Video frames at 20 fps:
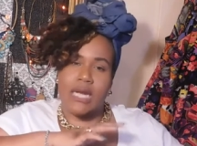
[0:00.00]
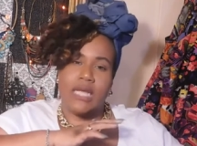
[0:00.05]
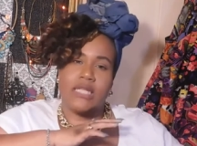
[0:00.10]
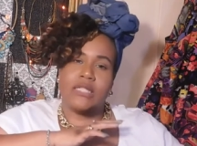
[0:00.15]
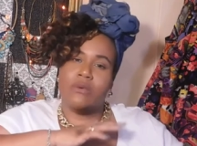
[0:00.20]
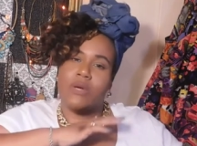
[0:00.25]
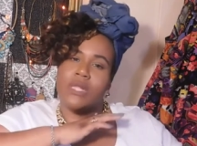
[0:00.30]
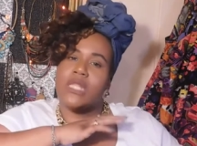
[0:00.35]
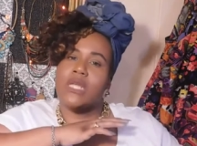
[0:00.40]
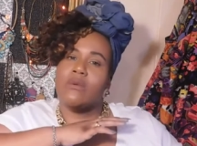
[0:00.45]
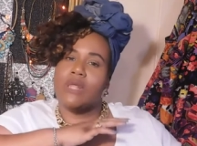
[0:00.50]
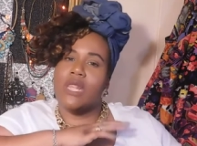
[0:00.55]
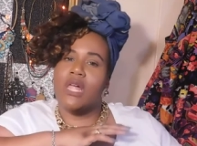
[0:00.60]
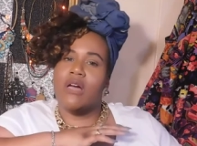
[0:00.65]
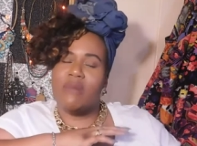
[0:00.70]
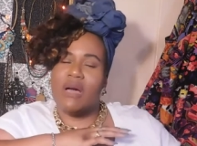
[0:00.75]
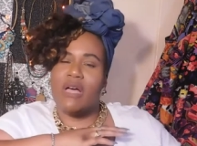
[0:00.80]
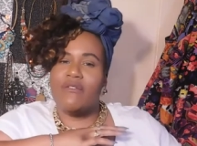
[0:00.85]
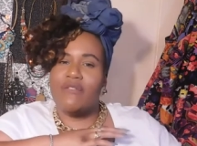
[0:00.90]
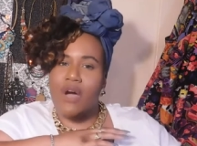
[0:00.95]
That's the one thing we
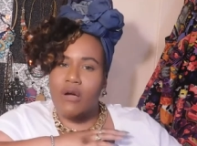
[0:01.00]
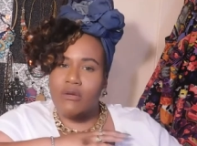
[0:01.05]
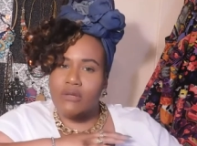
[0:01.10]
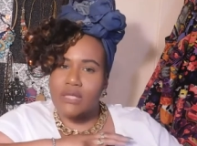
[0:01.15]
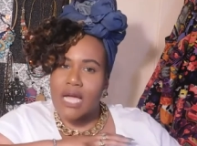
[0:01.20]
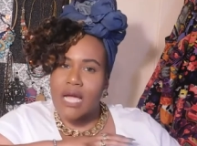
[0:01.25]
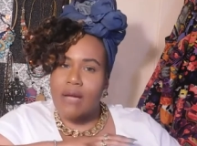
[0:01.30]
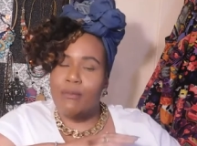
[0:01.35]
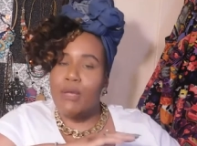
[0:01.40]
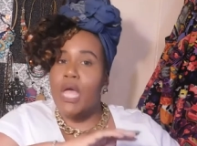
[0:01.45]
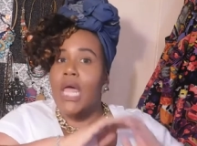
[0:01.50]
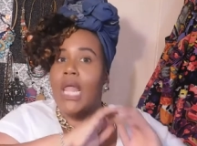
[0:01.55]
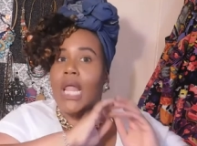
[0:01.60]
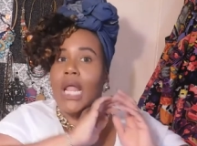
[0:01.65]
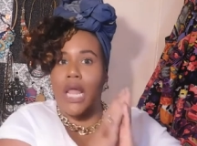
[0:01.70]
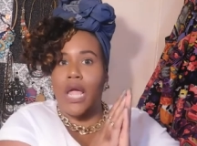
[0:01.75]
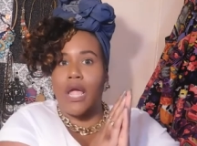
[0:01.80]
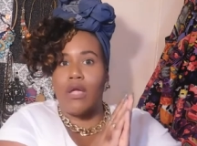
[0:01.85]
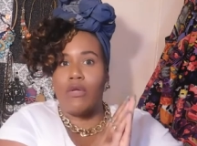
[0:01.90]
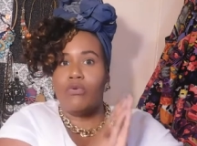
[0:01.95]
love about fall time, Layer.